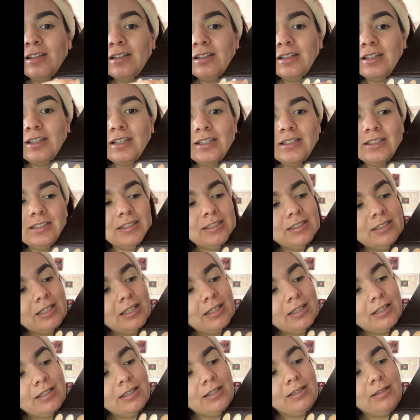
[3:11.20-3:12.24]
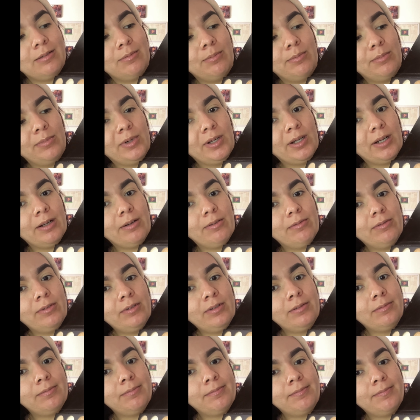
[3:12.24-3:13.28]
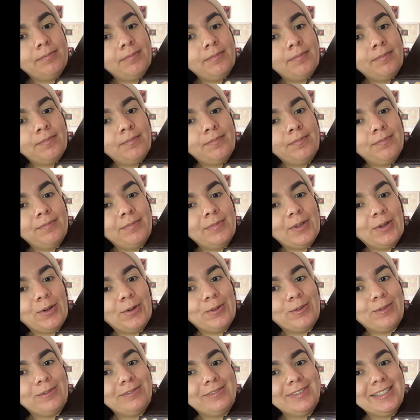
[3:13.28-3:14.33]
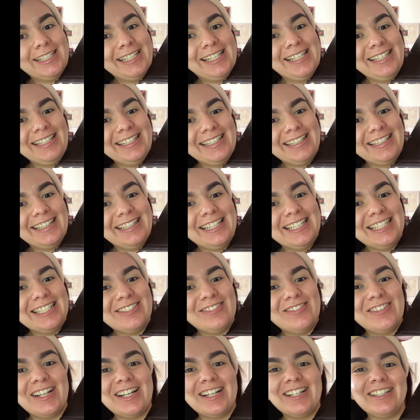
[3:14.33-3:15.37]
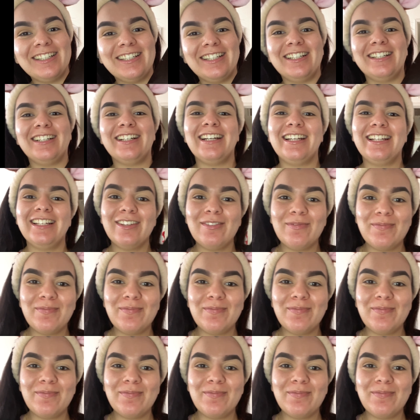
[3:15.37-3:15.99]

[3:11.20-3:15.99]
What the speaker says: This brown. Oh, this brown. Okay.